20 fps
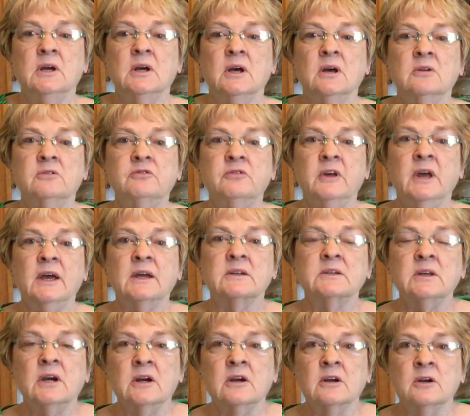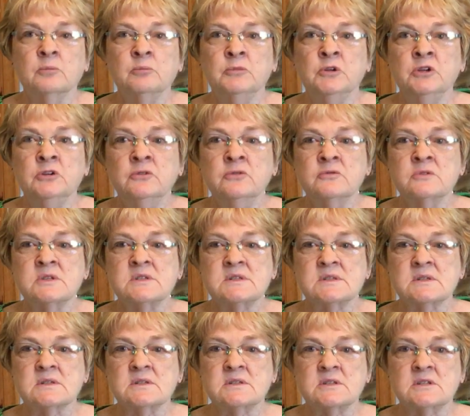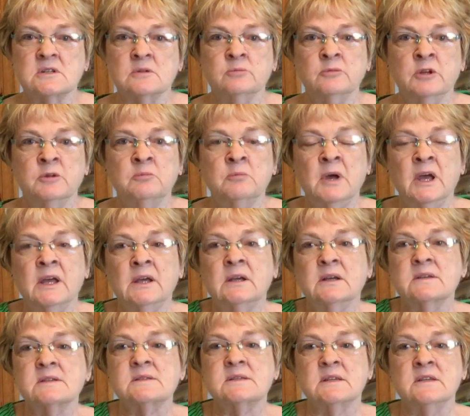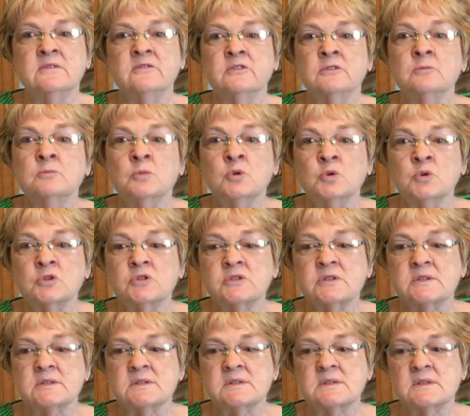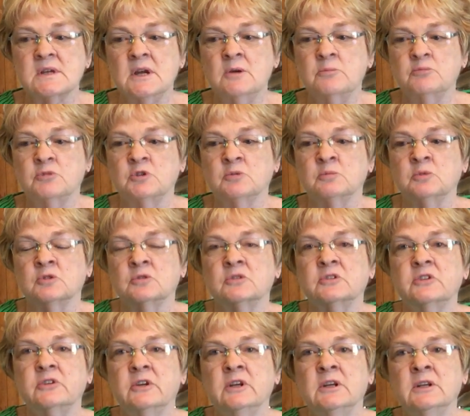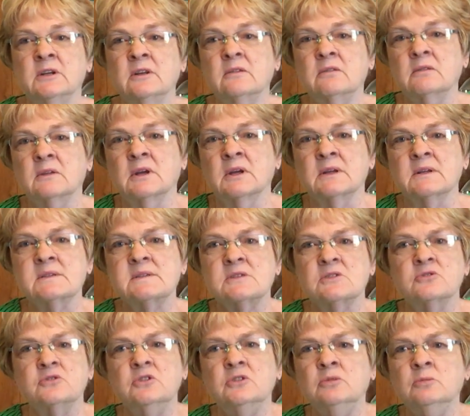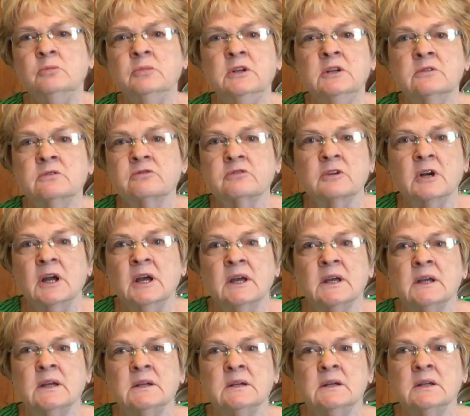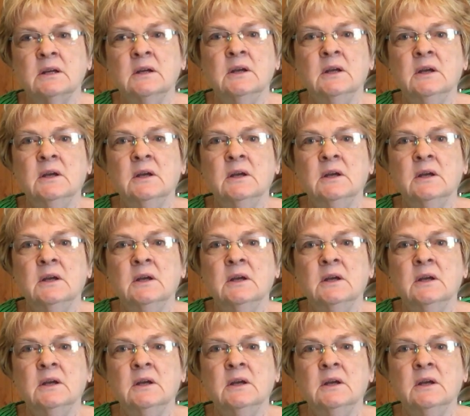affect our immune system and make us even more susceptible to anything. So don't be afraid.